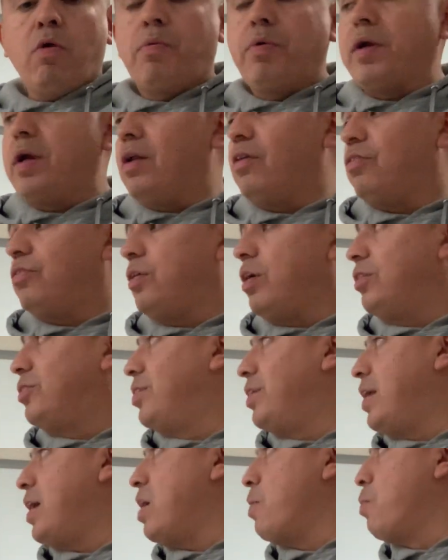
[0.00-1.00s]
we're going to start
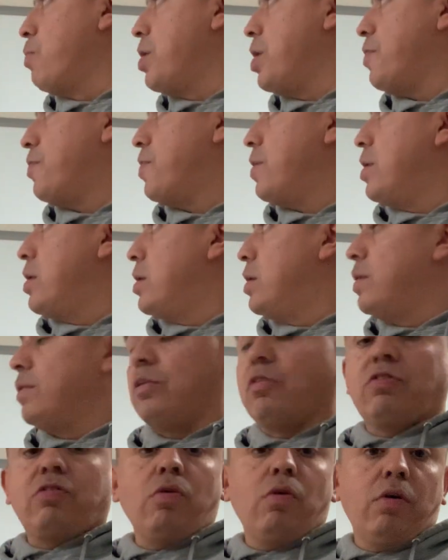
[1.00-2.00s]
today with the
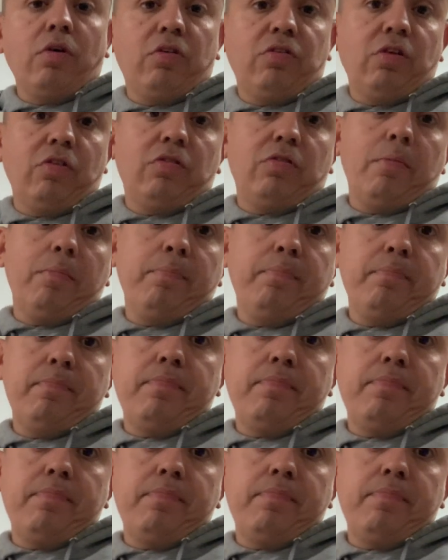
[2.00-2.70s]
solar system.